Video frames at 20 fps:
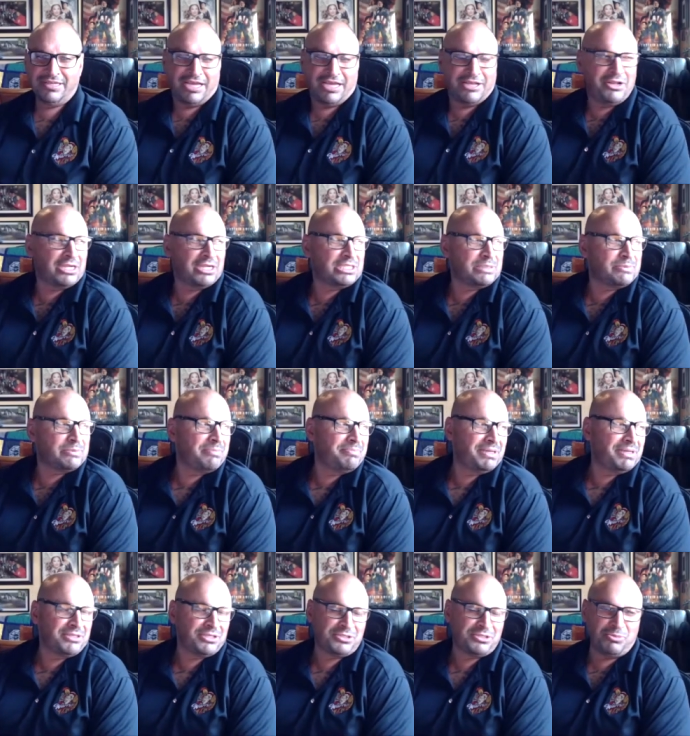I knocked on my
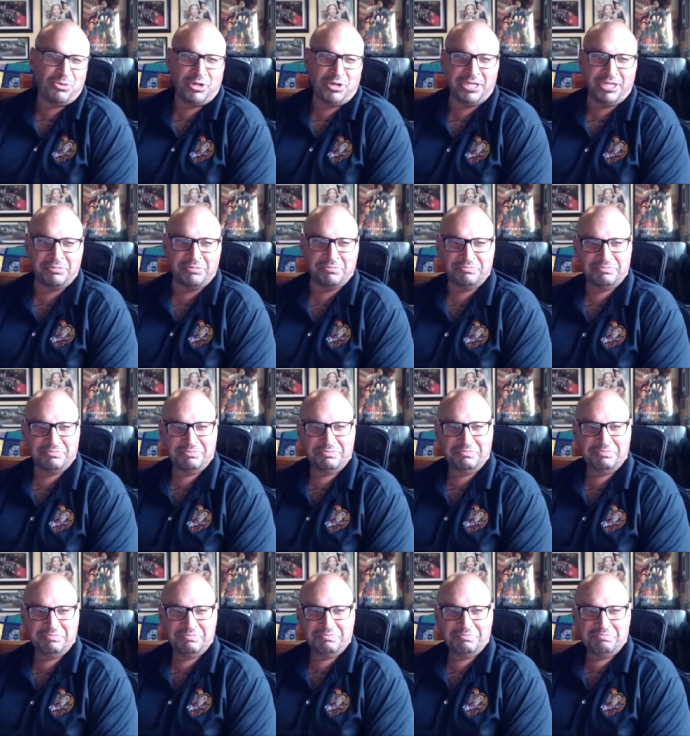butt this morning.
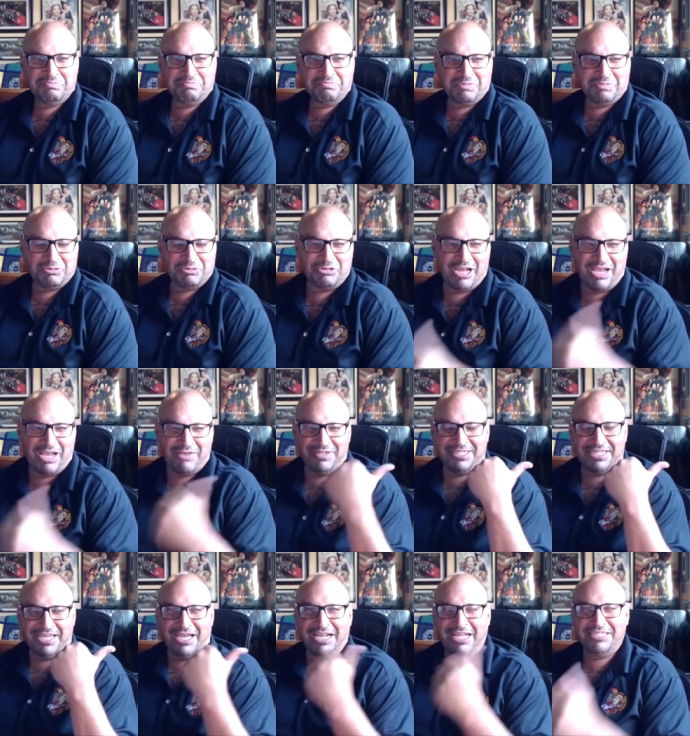I was driving
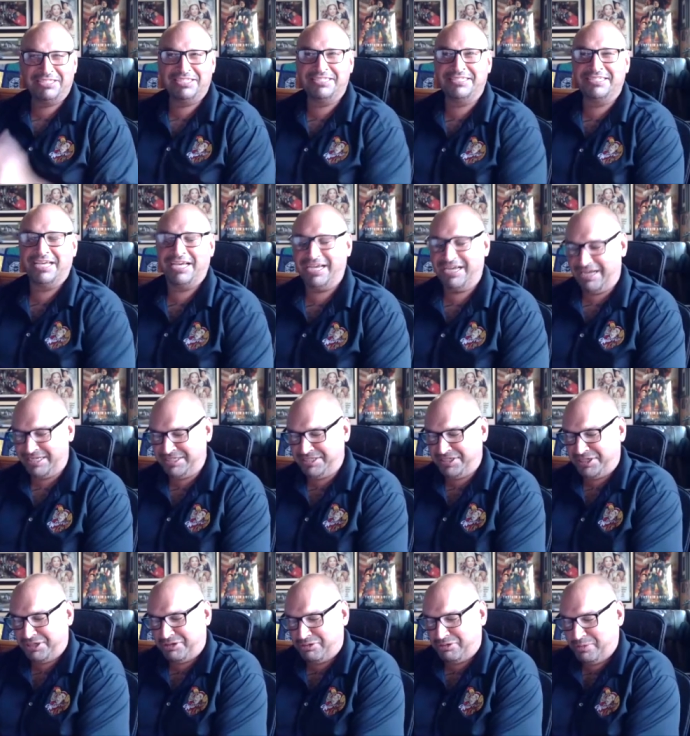down. I did a group